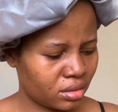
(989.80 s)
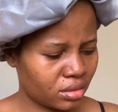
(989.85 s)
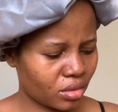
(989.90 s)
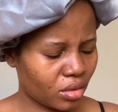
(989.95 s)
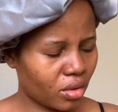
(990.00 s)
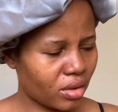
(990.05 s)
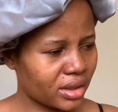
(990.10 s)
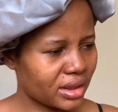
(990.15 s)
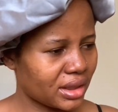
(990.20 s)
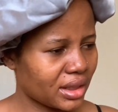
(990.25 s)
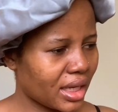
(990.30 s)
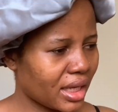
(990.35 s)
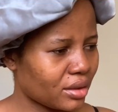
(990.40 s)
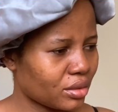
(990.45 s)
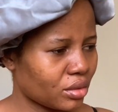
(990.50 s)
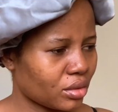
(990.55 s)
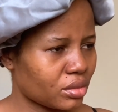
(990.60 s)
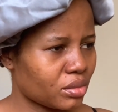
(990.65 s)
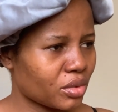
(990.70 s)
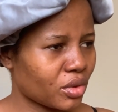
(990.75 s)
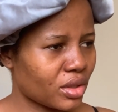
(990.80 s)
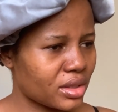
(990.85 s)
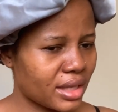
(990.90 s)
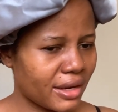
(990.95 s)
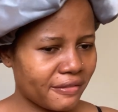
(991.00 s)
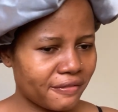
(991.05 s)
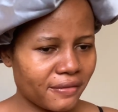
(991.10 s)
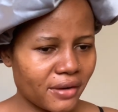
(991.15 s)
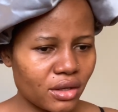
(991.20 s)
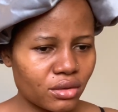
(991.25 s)
Or did I know? Because I
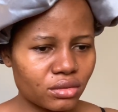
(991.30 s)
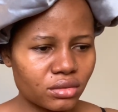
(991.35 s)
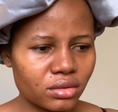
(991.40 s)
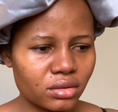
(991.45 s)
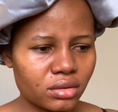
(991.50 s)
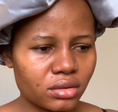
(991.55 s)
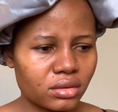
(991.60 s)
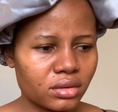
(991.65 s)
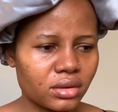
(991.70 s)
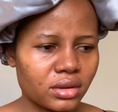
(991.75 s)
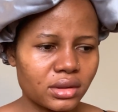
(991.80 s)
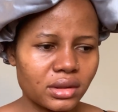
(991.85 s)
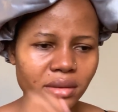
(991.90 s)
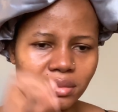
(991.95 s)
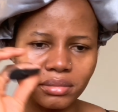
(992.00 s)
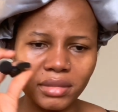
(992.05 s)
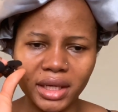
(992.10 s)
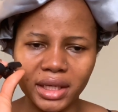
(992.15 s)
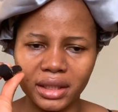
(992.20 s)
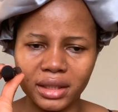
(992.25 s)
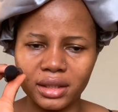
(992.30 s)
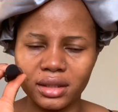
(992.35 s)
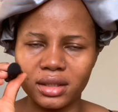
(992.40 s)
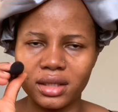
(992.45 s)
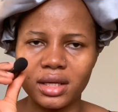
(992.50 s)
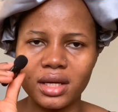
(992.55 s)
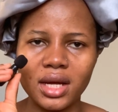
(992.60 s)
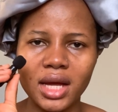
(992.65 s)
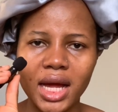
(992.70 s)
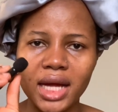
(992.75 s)
found the mic.
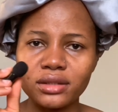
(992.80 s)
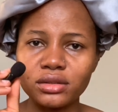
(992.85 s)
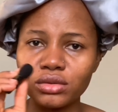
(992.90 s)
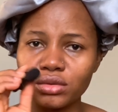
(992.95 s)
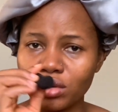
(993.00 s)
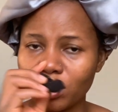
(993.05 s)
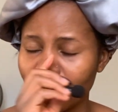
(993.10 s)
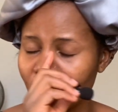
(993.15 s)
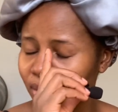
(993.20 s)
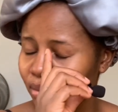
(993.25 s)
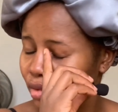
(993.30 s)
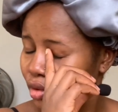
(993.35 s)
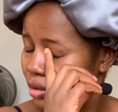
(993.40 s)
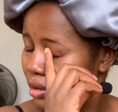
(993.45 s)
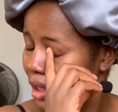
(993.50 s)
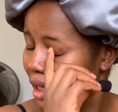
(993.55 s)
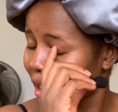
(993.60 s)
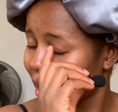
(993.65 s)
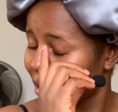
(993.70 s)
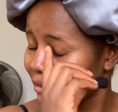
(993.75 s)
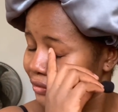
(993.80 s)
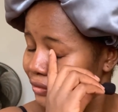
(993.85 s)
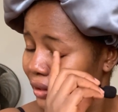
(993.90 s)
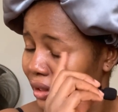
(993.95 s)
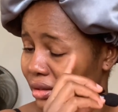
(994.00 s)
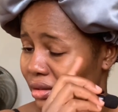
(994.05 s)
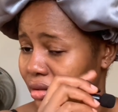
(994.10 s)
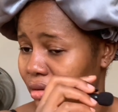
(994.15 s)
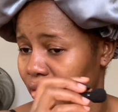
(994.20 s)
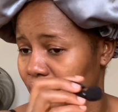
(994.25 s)
I don't know how I can't
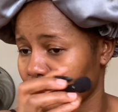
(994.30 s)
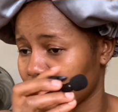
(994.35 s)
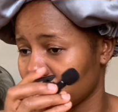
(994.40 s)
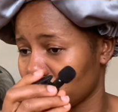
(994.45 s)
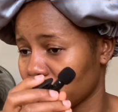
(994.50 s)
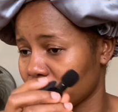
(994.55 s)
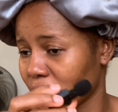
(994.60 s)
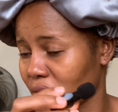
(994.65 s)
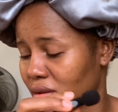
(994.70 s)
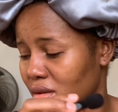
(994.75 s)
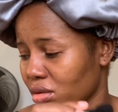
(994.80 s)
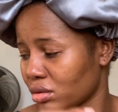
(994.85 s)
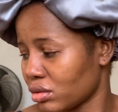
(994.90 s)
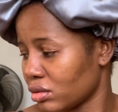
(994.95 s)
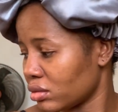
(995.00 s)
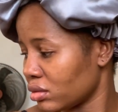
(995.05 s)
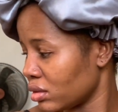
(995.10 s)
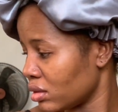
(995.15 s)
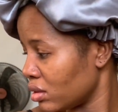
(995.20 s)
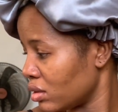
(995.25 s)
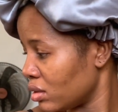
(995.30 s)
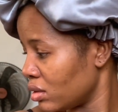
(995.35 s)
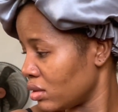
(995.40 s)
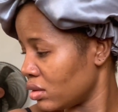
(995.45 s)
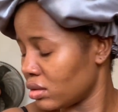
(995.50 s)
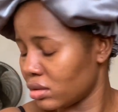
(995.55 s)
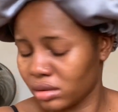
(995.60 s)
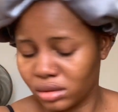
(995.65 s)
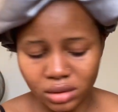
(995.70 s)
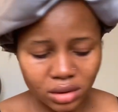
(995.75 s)
find the, what's it called?
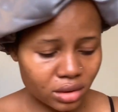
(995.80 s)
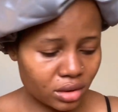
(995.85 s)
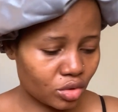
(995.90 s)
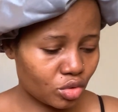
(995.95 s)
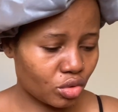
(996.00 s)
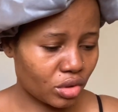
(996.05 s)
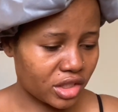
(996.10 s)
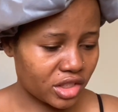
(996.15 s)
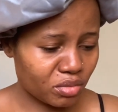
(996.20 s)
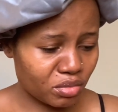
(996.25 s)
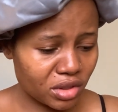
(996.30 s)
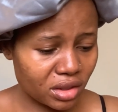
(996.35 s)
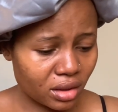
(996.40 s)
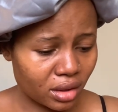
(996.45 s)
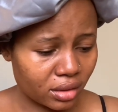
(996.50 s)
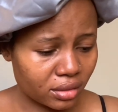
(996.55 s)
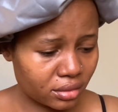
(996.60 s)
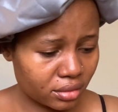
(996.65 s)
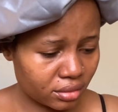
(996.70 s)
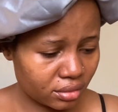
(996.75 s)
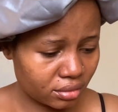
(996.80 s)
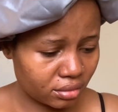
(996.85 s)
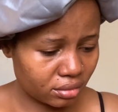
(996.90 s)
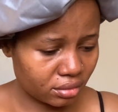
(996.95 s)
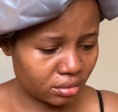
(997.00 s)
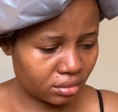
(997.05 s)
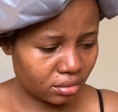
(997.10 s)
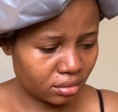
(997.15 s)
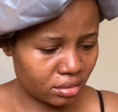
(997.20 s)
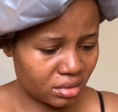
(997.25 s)
The transmitter.
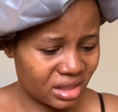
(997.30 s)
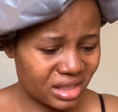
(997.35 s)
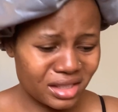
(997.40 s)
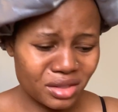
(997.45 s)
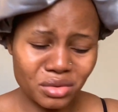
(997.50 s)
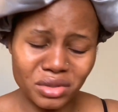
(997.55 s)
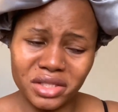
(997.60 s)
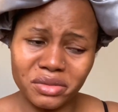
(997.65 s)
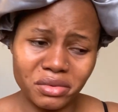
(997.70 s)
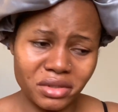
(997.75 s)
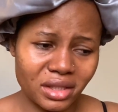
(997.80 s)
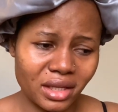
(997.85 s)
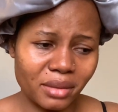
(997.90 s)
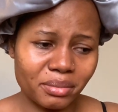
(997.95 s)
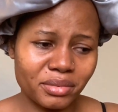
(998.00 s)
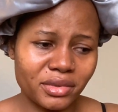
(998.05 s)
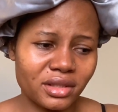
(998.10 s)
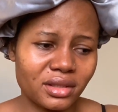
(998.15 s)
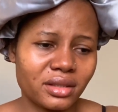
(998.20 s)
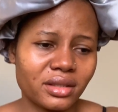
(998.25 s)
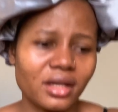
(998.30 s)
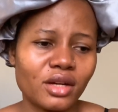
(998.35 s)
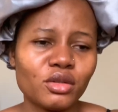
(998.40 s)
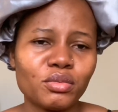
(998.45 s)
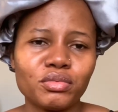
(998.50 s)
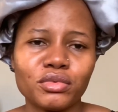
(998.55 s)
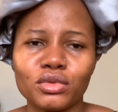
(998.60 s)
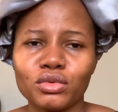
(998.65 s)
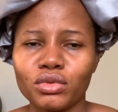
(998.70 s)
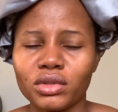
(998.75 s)
The transmitter, please. I
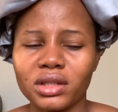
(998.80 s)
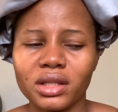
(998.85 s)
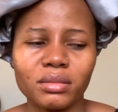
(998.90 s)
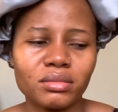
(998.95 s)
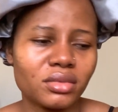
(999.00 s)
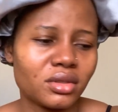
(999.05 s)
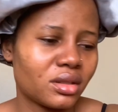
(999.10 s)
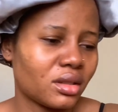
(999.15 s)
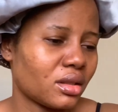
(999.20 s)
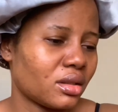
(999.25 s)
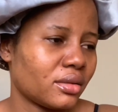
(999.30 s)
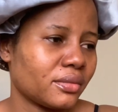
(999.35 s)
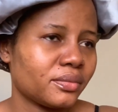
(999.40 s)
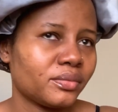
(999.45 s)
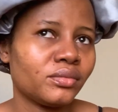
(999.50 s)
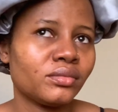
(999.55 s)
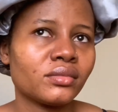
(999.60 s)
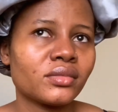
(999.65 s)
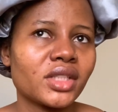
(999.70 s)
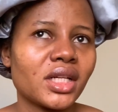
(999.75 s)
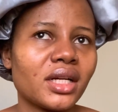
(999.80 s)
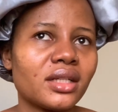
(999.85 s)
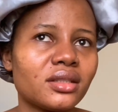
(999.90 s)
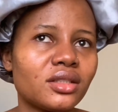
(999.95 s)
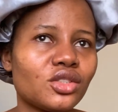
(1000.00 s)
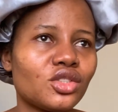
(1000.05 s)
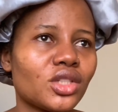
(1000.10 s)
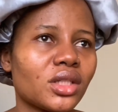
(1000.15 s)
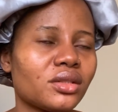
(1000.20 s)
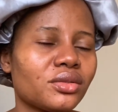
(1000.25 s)
hope you know what I'm saying. And the
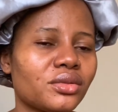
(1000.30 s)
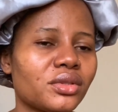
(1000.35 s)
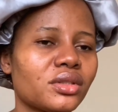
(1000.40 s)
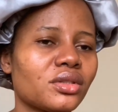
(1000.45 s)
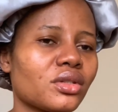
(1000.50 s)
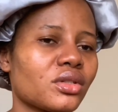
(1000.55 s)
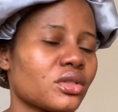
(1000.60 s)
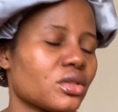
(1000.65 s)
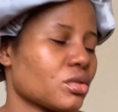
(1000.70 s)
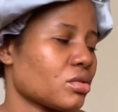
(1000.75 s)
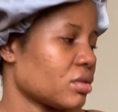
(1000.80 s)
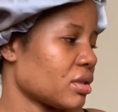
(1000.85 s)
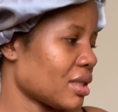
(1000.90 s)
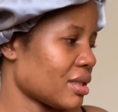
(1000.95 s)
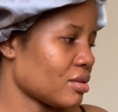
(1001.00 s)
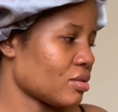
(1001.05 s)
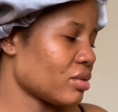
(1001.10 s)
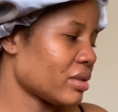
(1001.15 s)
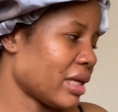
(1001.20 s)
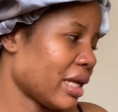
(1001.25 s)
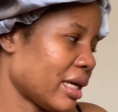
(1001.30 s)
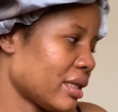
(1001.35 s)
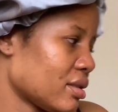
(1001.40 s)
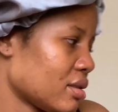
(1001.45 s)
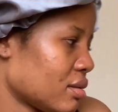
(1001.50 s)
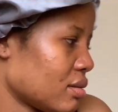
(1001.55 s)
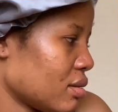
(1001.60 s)
generator is on. There's no light.